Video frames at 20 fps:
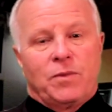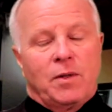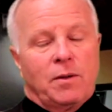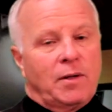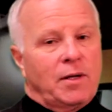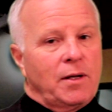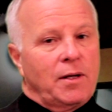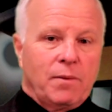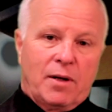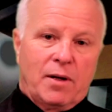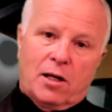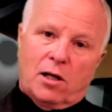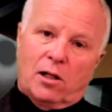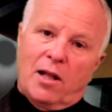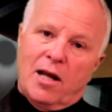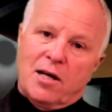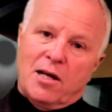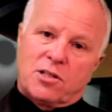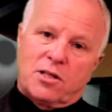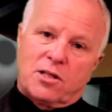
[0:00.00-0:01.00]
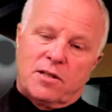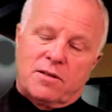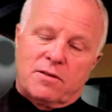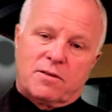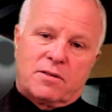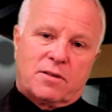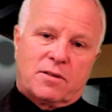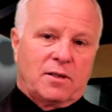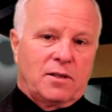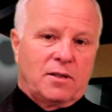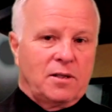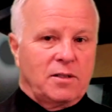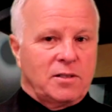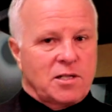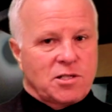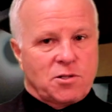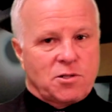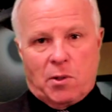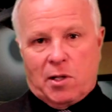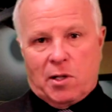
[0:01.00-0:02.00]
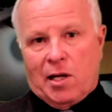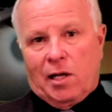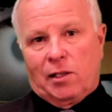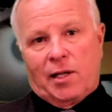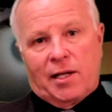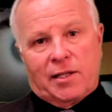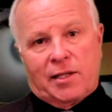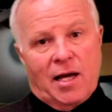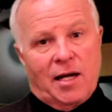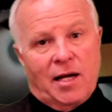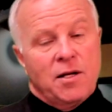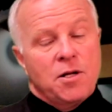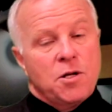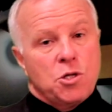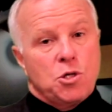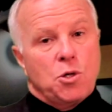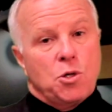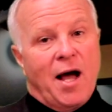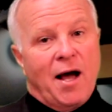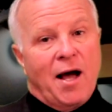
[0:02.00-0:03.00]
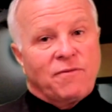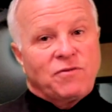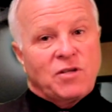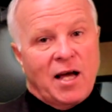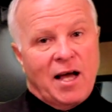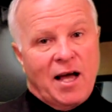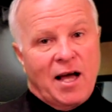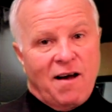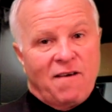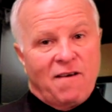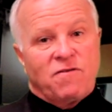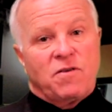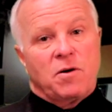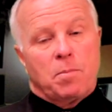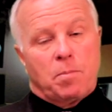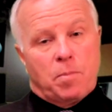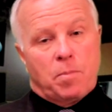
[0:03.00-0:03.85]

Well, in collections, it doesn't work out like that. You have to have